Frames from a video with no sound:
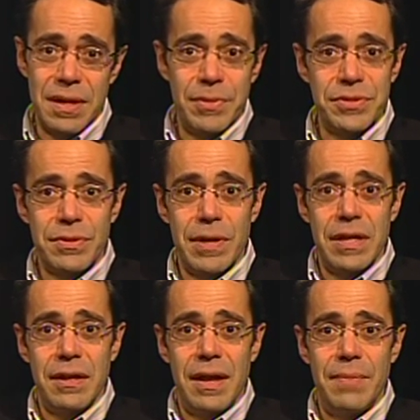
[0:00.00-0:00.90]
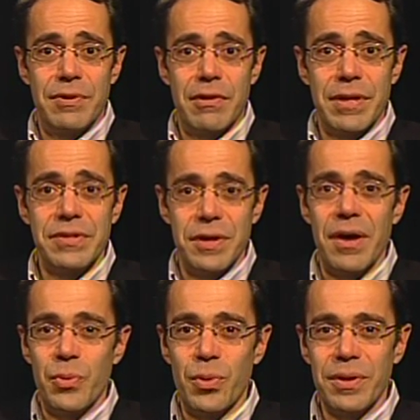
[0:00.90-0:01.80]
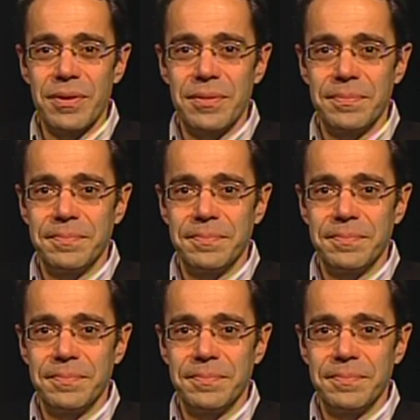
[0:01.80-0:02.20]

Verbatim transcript: thomascranelibrary.org.